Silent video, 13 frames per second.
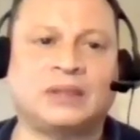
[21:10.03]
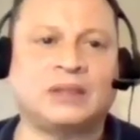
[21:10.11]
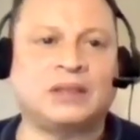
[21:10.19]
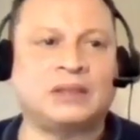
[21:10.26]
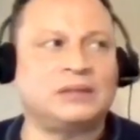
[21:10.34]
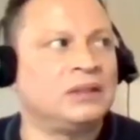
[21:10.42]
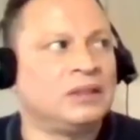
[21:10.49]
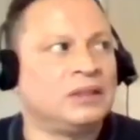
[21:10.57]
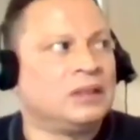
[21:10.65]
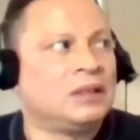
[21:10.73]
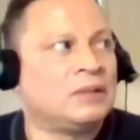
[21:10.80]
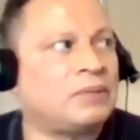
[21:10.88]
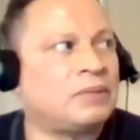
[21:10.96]
But uh,
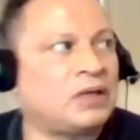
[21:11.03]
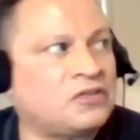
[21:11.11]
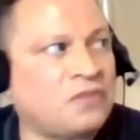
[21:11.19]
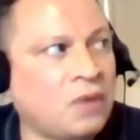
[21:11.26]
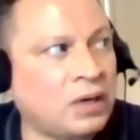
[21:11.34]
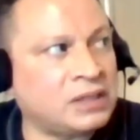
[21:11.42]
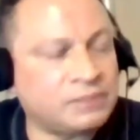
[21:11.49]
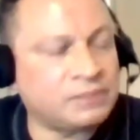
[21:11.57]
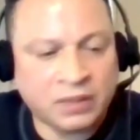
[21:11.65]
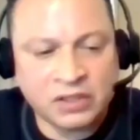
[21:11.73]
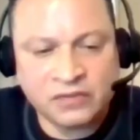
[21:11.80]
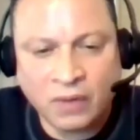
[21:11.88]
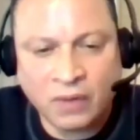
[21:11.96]
but as far as
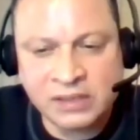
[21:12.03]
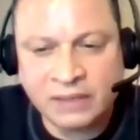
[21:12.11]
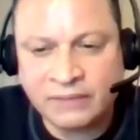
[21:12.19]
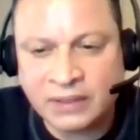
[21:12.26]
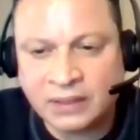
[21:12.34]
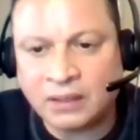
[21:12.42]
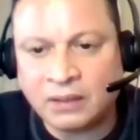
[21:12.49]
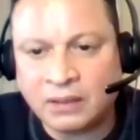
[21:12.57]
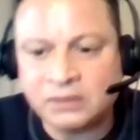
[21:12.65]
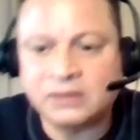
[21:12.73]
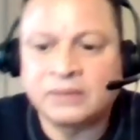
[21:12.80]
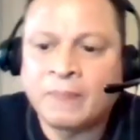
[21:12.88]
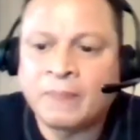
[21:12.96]
but as far as everything
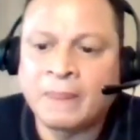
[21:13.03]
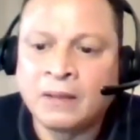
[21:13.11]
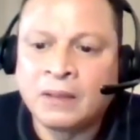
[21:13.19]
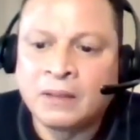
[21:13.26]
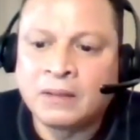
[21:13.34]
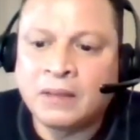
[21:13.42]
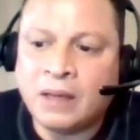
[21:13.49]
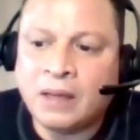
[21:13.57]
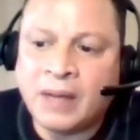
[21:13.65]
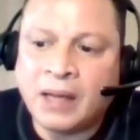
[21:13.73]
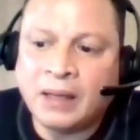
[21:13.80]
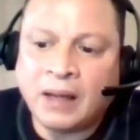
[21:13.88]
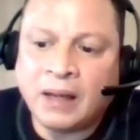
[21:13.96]
else, yeah, man.